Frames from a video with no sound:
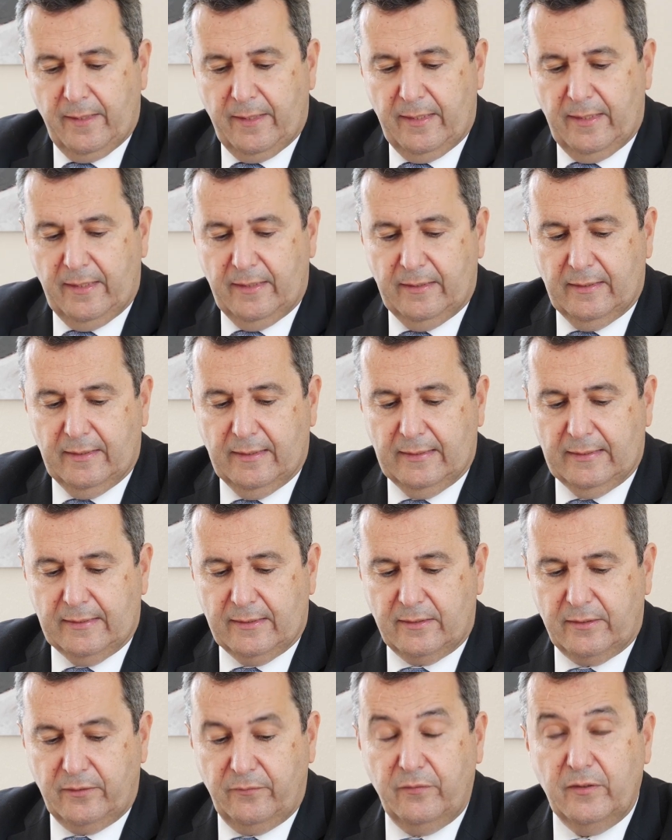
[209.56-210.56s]
in uh,
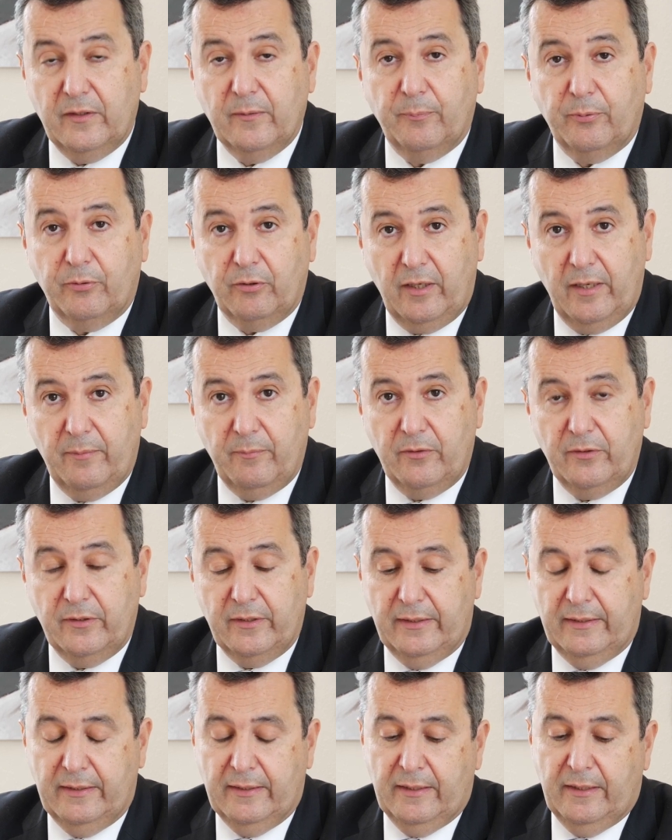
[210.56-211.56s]
severe
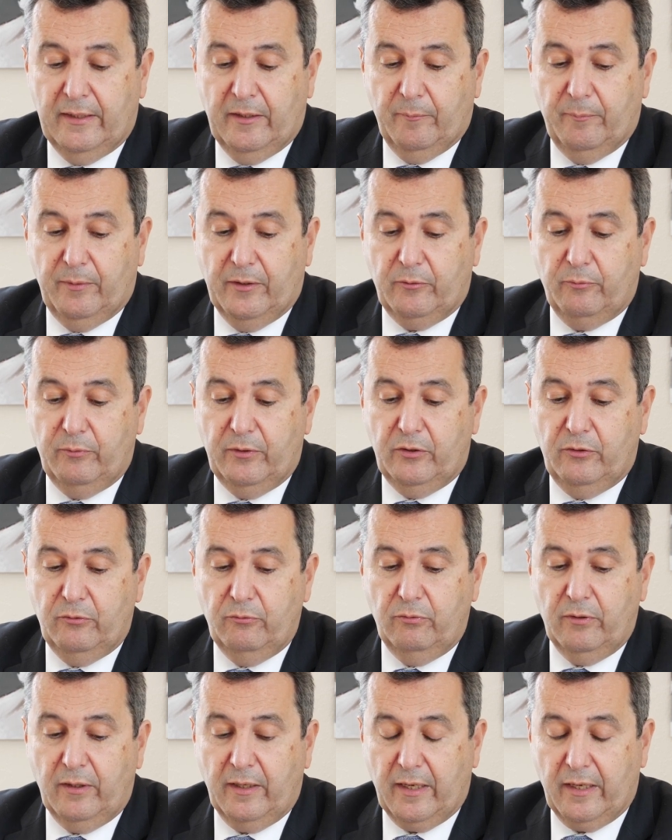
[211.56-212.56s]
primary, but we
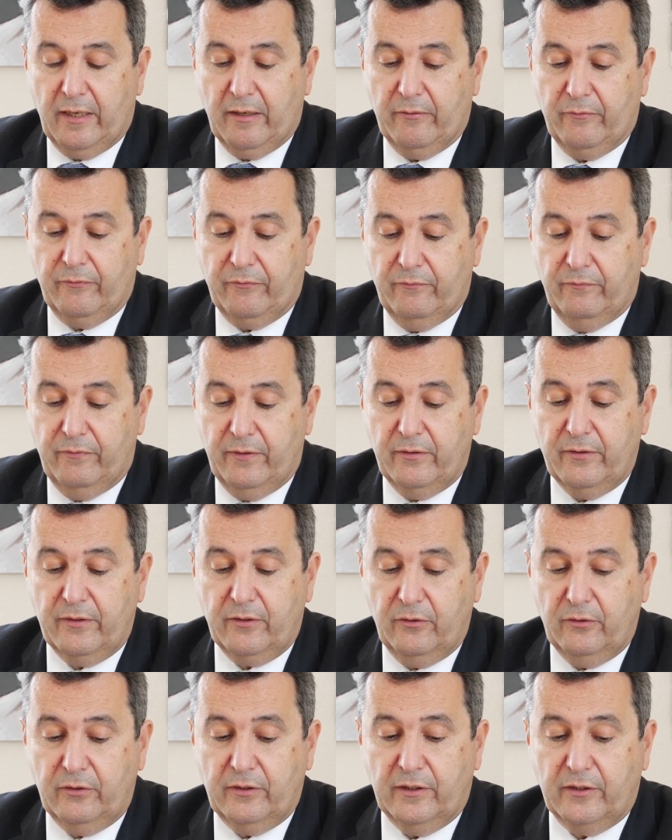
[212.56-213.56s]
do have very
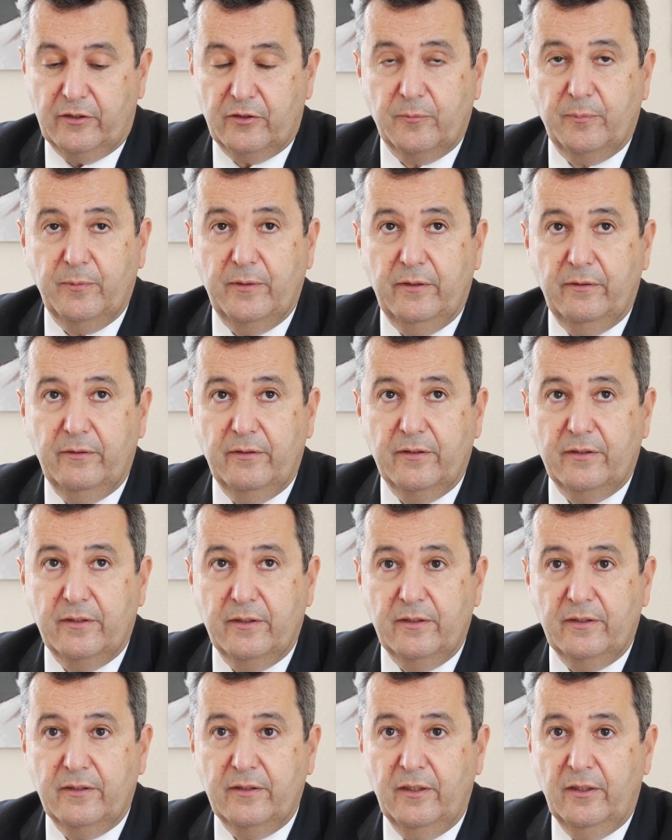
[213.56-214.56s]
good
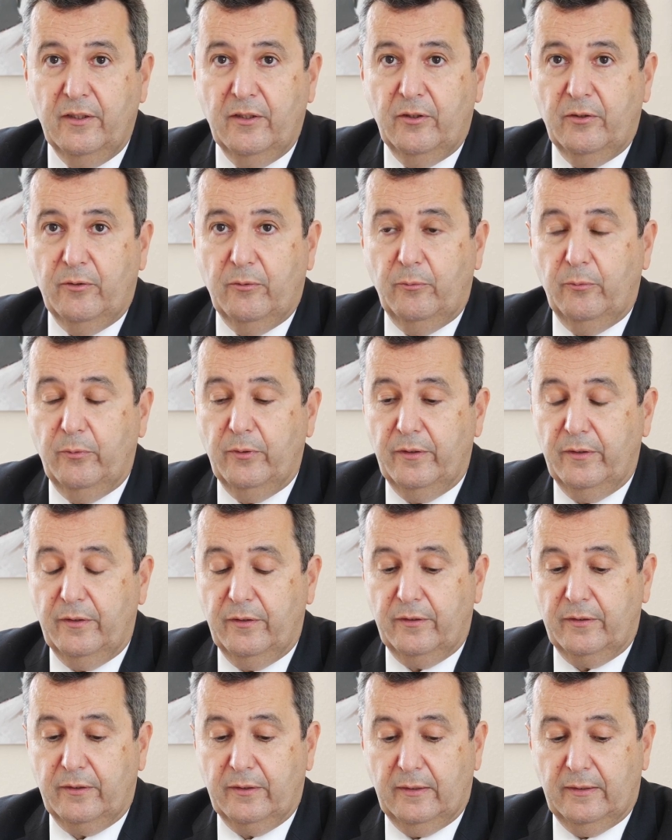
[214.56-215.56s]
experiences
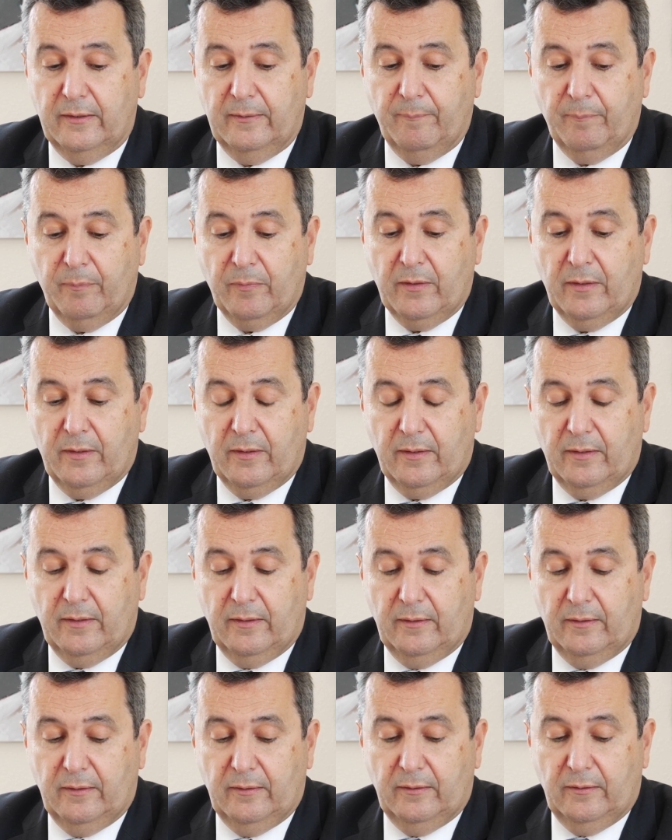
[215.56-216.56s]
with. Uh,
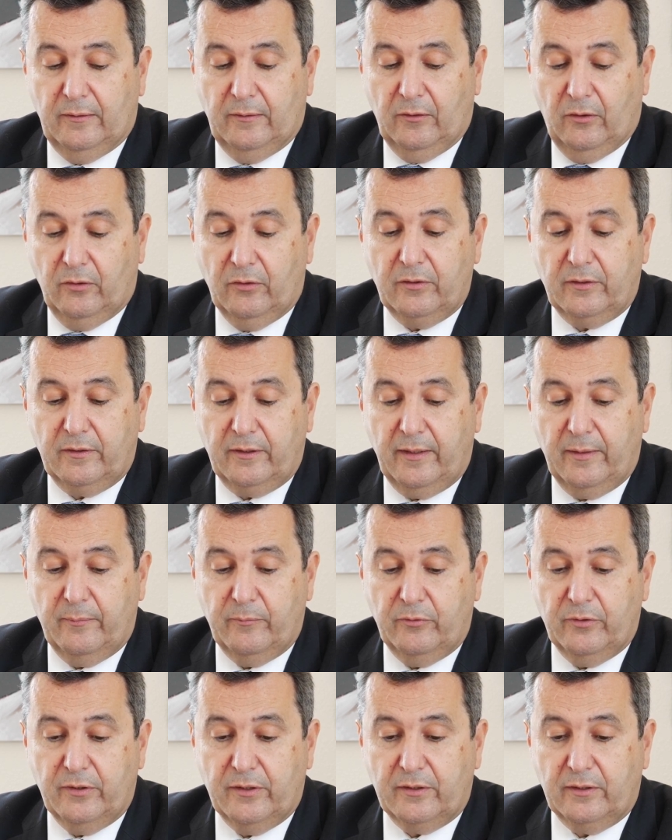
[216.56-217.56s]
uh, long
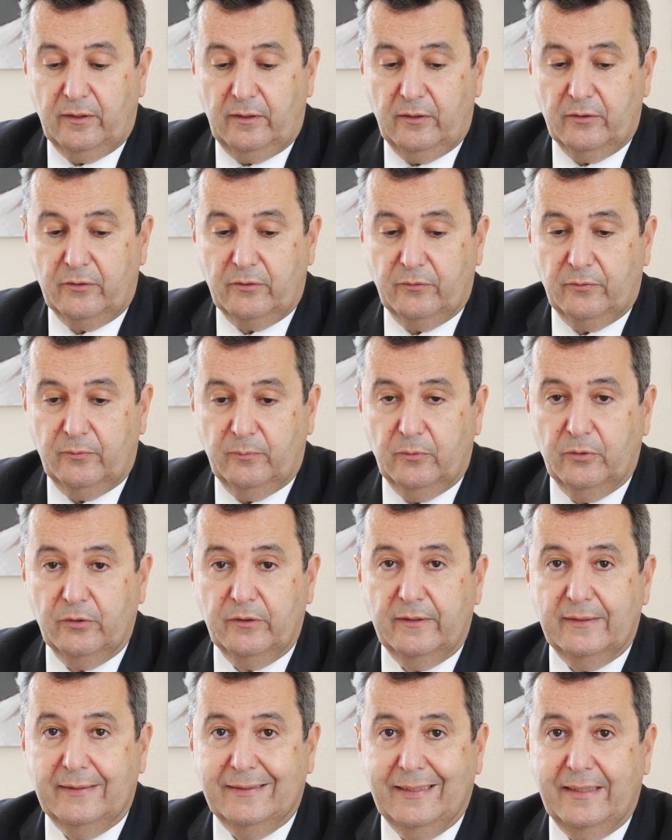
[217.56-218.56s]
time results of more
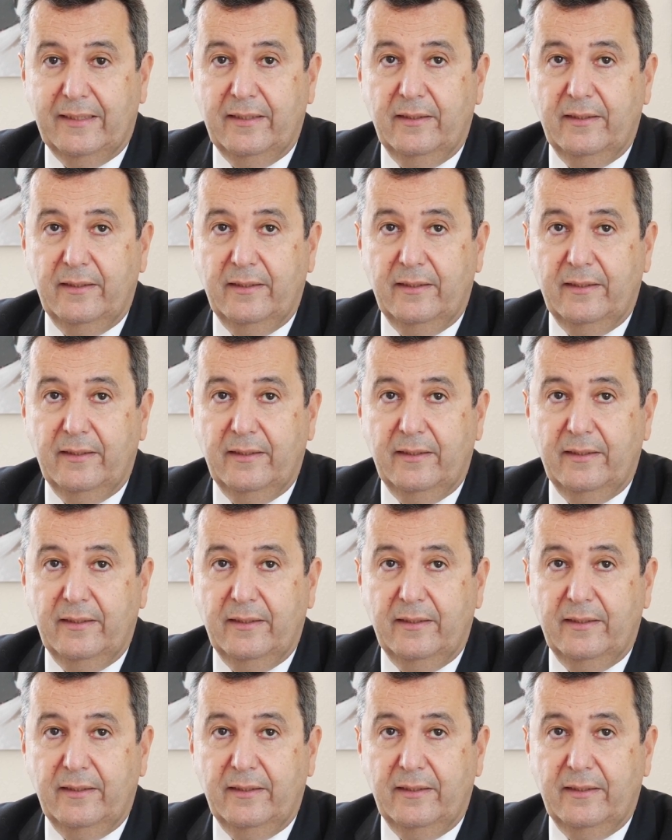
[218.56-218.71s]
than